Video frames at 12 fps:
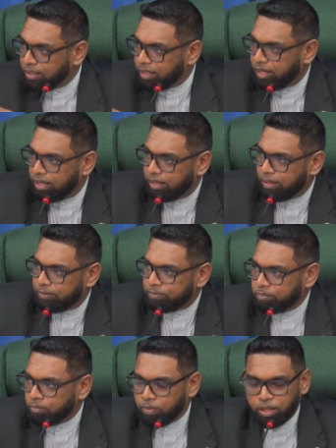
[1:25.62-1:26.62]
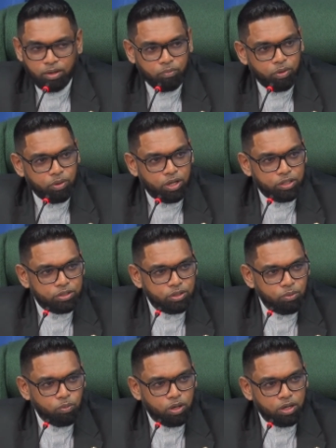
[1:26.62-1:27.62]
Uh, we will
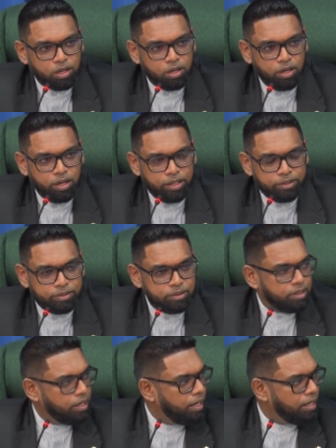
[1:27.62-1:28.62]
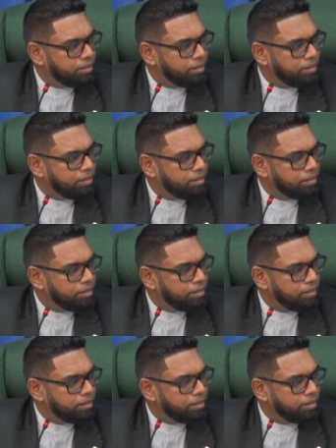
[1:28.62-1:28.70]
also work on uh,